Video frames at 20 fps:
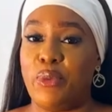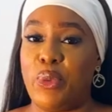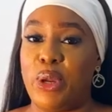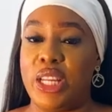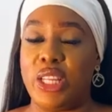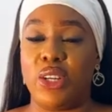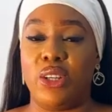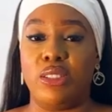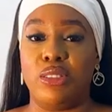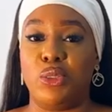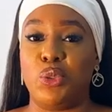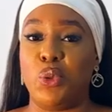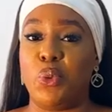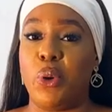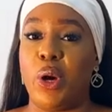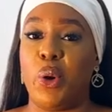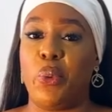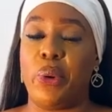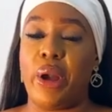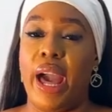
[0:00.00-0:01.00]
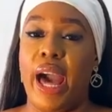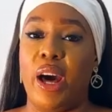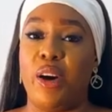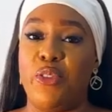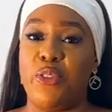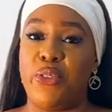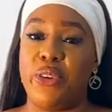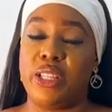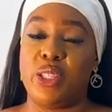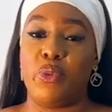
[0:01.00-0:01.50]
we don't do well with
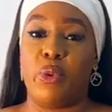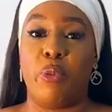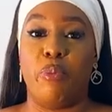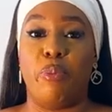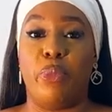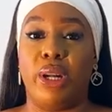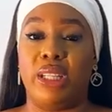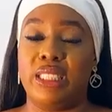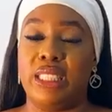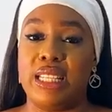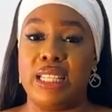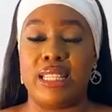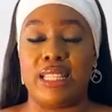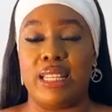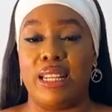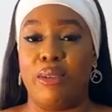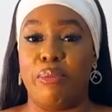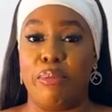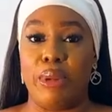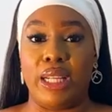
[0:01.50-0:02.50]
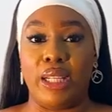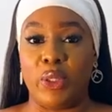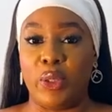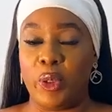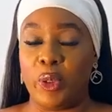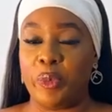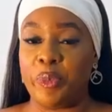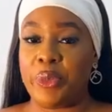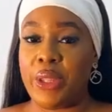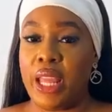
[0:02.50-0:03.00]
outfits with buttons in the
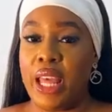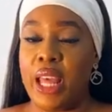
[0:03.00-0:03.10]
middle.